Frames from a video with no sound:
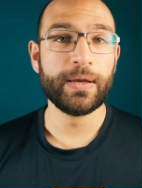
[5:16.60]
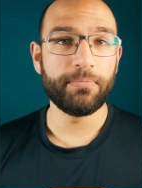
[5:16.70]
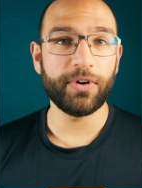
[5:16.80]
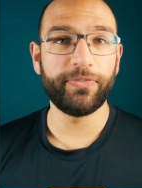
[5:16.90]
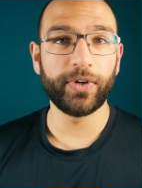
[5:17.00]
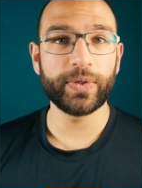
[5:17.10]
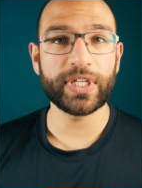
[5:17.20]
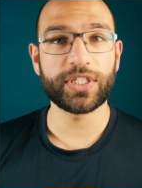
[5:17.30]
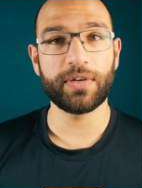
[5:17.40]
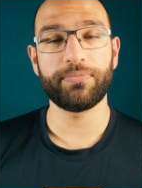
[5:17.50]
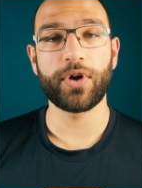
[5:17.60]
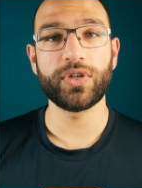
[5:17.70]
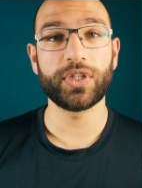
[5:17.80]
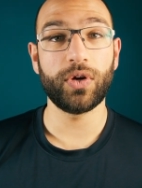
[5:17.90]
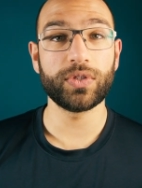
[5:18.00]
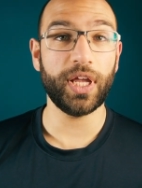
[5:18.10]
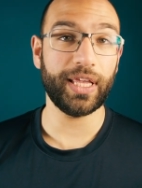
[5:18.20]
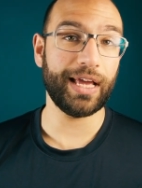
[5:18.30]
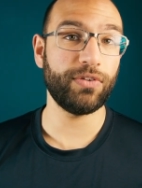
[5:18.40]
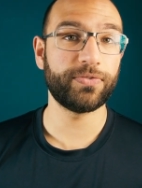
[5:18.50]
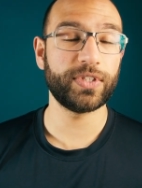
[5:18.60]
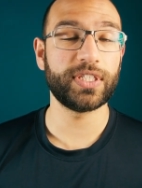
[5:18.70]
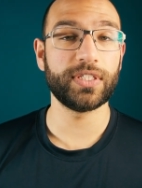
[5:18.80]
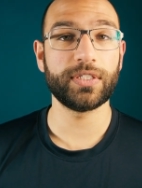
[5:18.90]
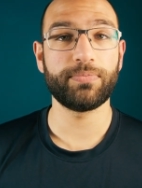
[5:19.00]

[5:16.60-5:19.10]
but following some protocols like the Alfredson's